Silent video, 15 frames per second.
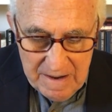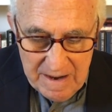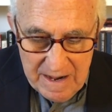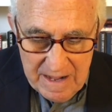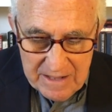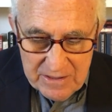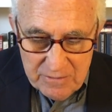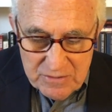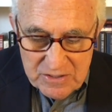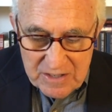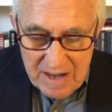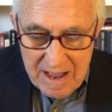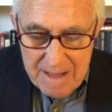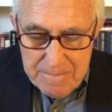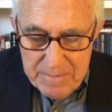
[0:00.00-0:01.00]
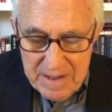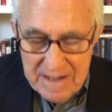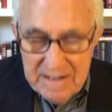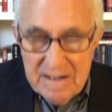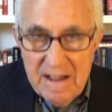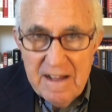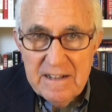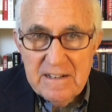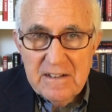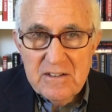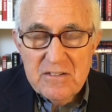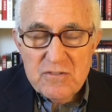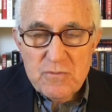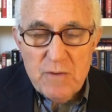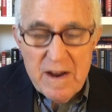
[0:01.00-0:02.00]
Uh, there was an op ed on an
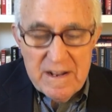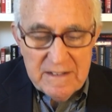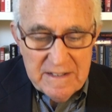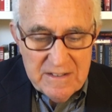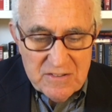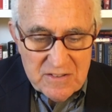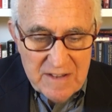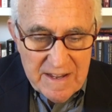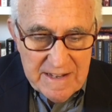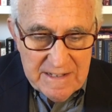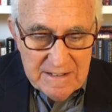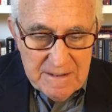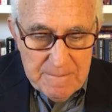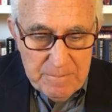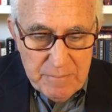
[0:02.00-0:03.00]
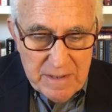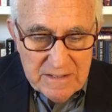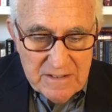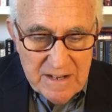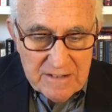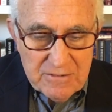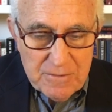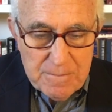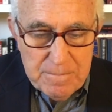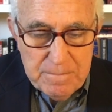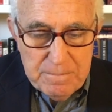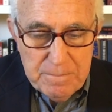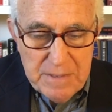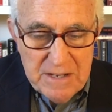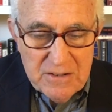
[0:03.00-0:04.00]
Israeli site by Dr.
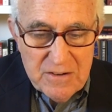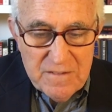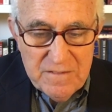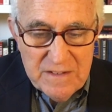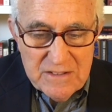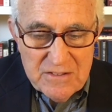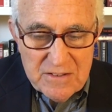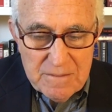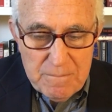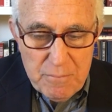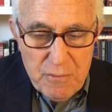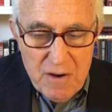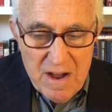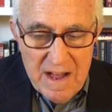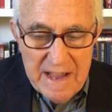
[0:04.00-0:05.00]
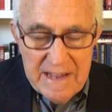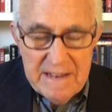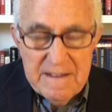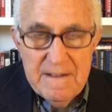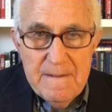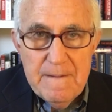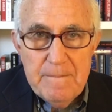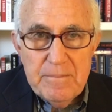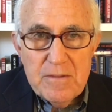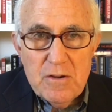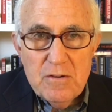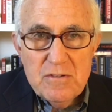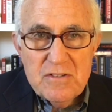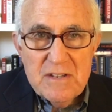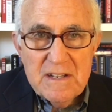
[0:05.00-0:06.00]
Peter Vincent Pry,
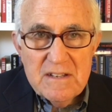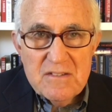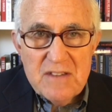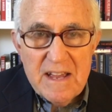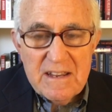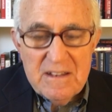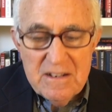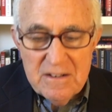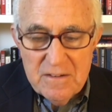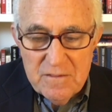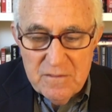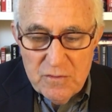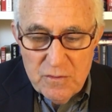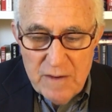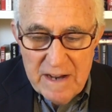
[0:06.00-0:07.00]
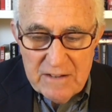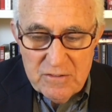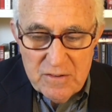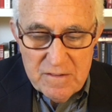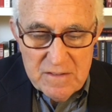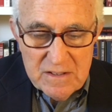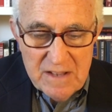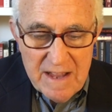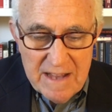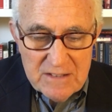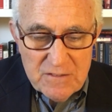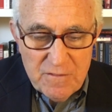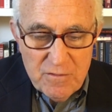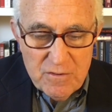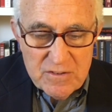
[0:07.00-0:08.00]
who's the executive director of the
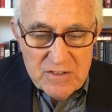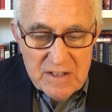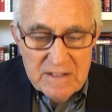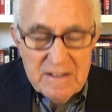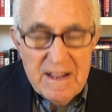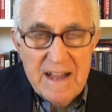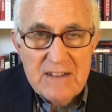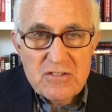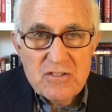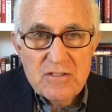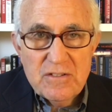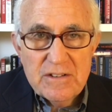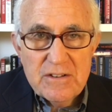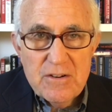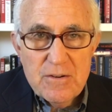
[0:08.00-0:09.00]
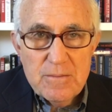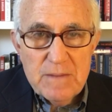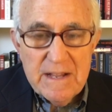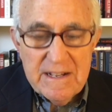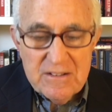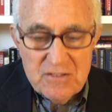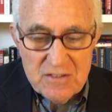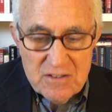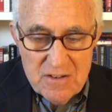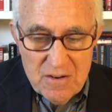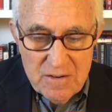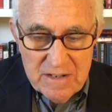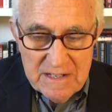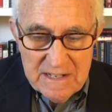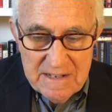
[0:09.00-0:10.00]
Task Force on National and Homeland
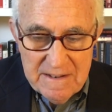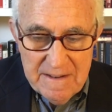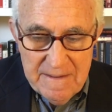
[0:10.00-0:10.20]
Security.